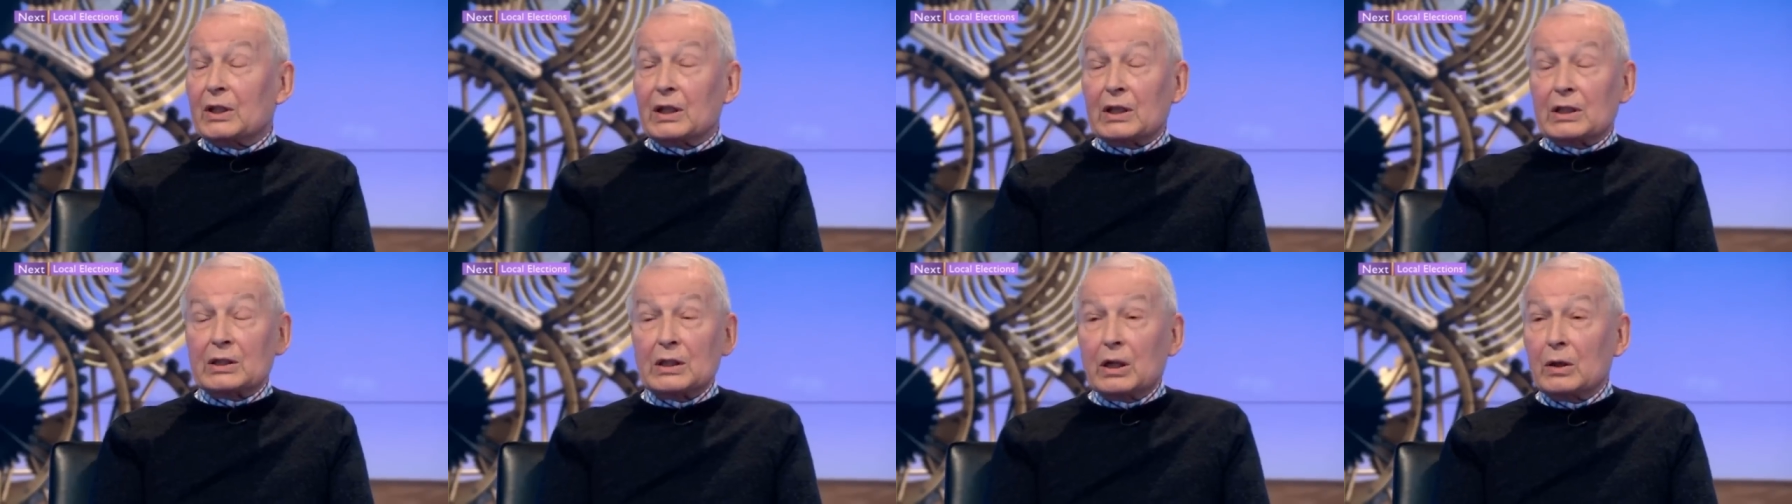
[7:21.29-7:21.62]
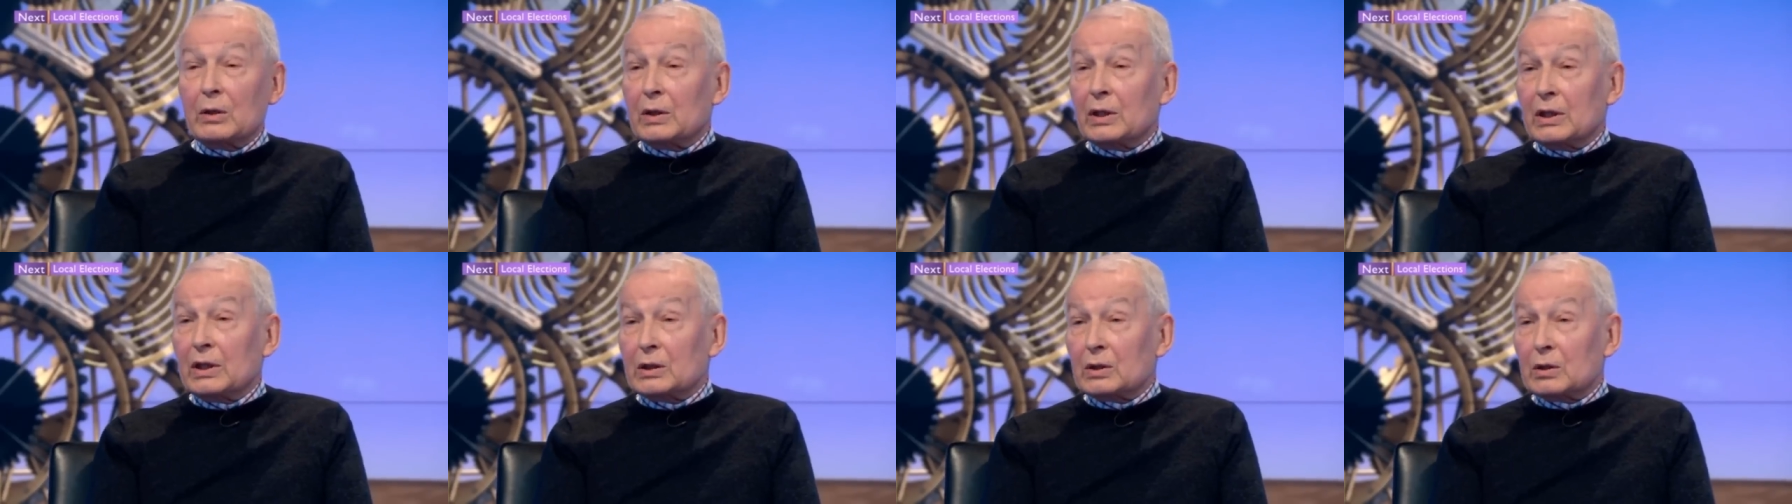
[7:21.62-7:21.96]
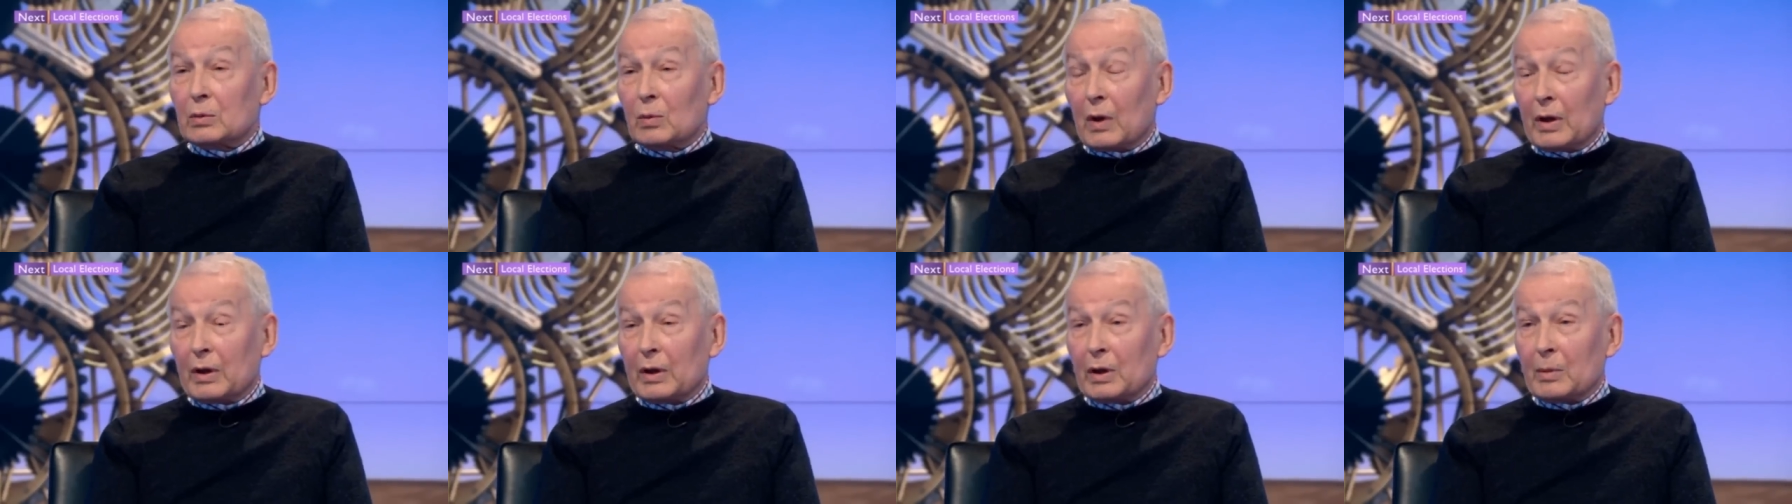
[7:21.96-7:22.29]
There's no need
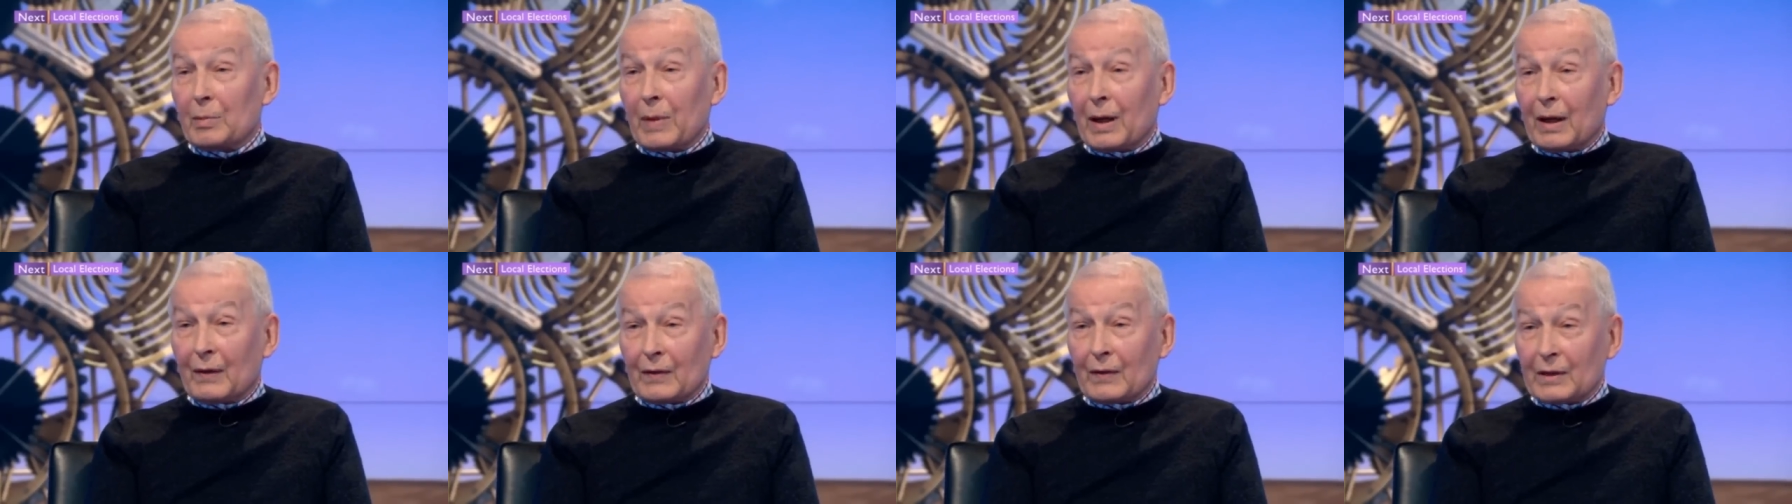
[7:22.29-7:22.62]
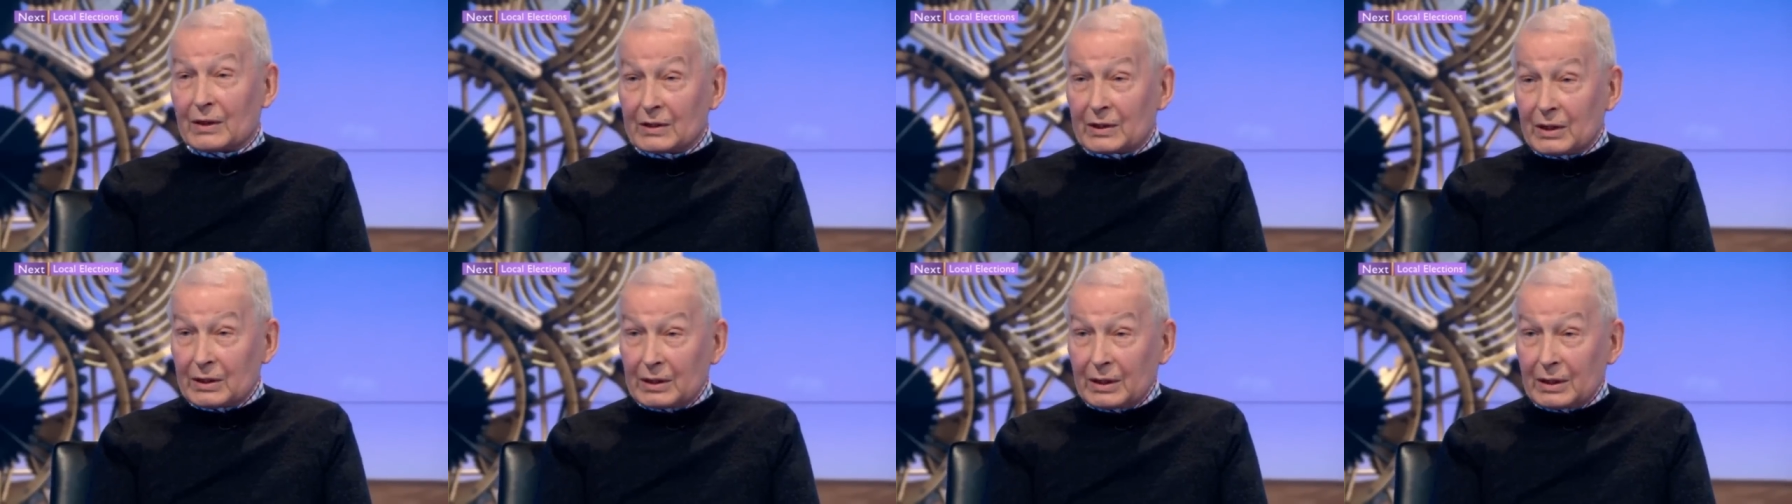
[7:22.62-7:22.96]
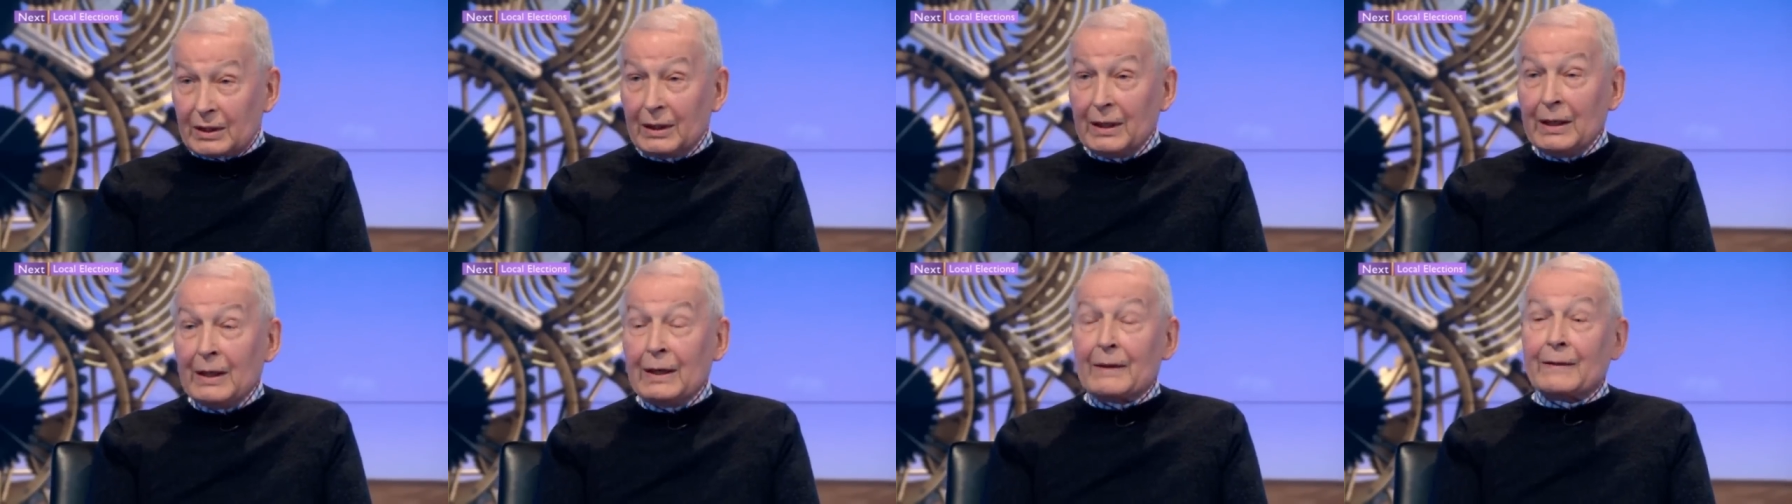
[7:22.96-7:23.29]
to worry about the
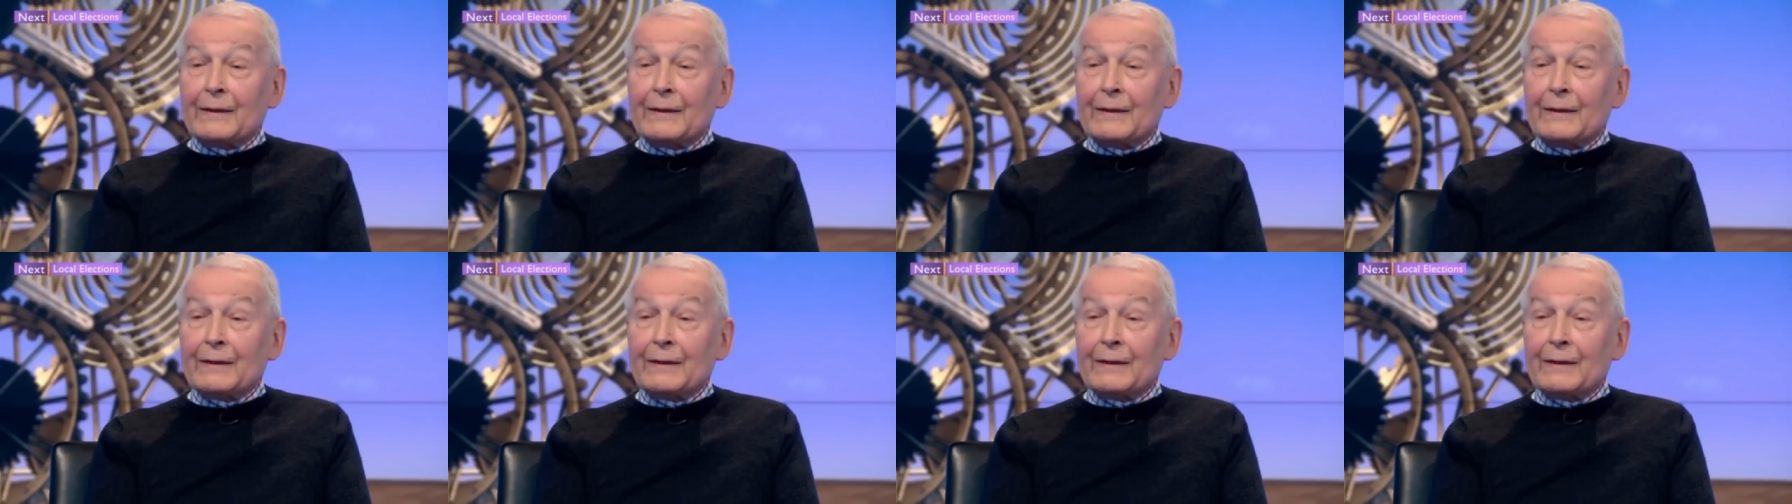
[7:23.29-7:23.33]
city.